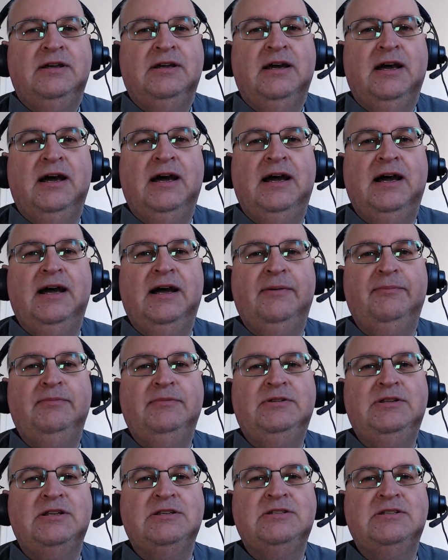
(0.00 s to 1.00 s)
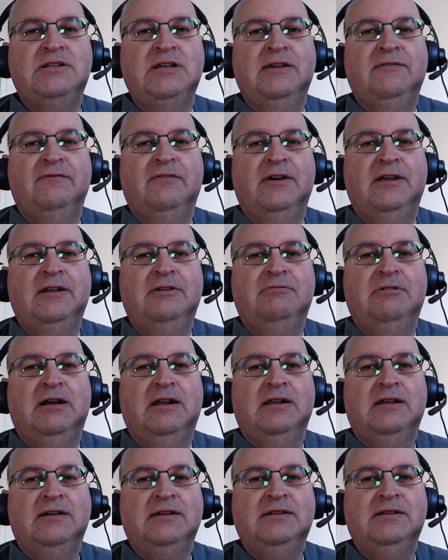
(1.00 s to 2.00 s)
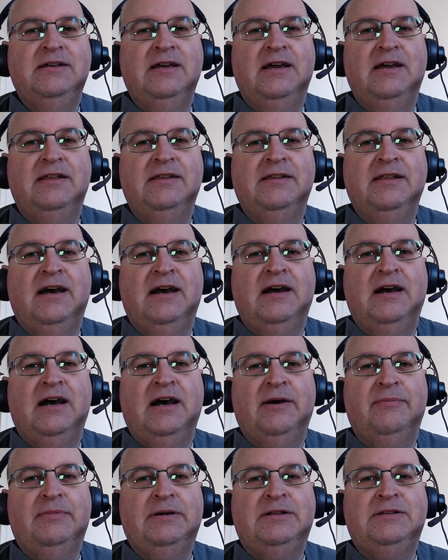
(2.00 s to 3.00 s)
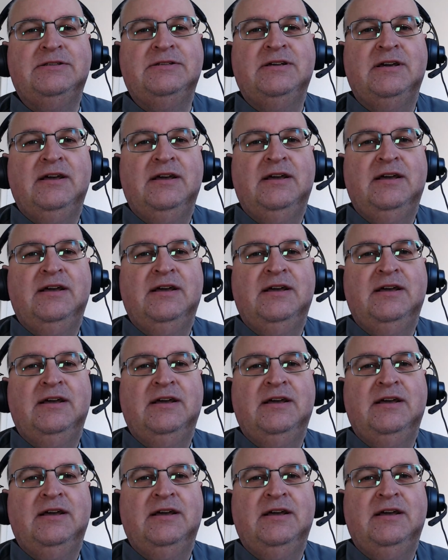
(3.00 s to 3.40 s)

Didn't sleep very well. Yeah, that happened.